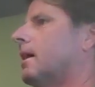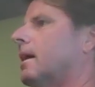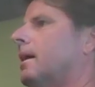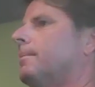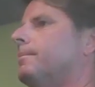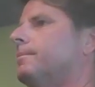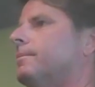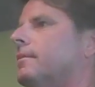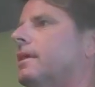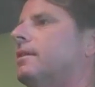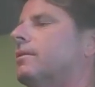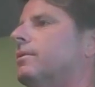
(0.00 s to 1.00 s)
Um,
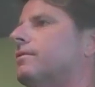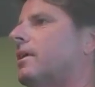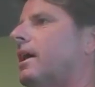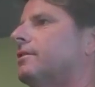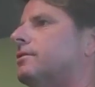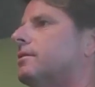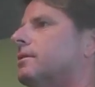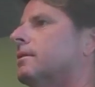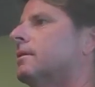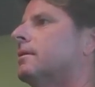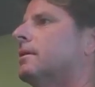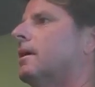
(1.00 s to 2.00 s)
I think we've got
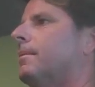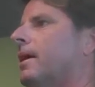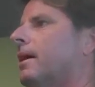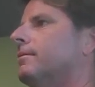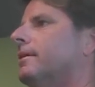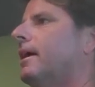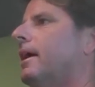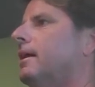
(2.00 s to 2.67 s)
about